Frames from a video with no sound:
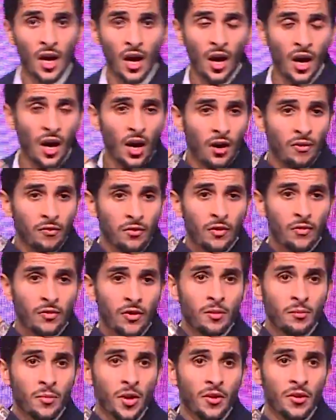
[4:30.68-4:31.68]
half of the
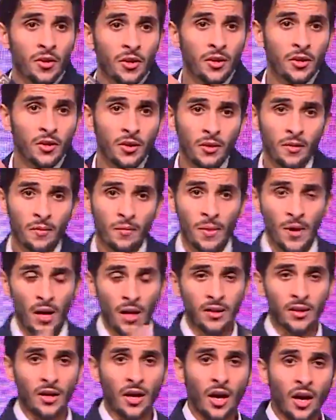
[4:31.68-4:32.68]
mother
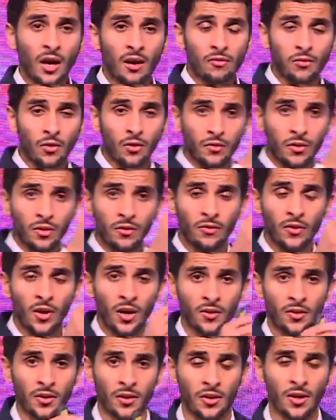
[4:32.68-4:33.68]
and half of the
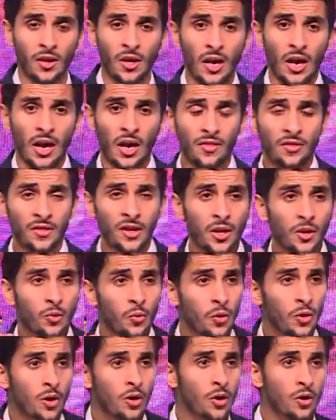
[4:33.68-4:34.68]
father. And then
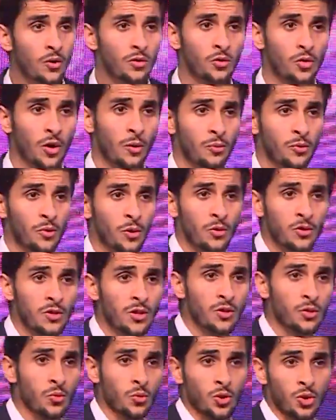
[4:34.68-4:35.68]
we go through a
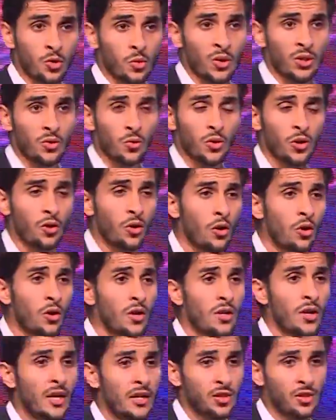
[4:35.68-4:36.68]
process which what we call
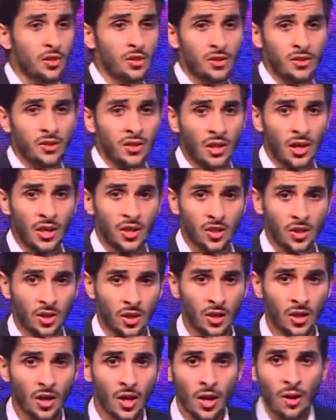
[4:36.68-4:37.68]
natural selection,
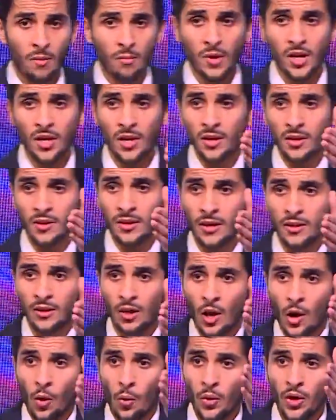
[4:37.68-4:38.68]
meaning that
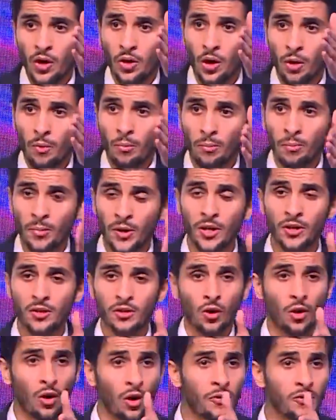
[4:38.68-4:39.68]
we compare the
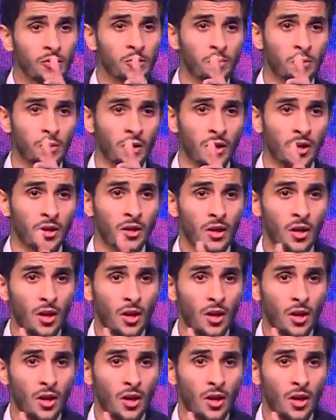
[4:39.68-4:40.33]
offspring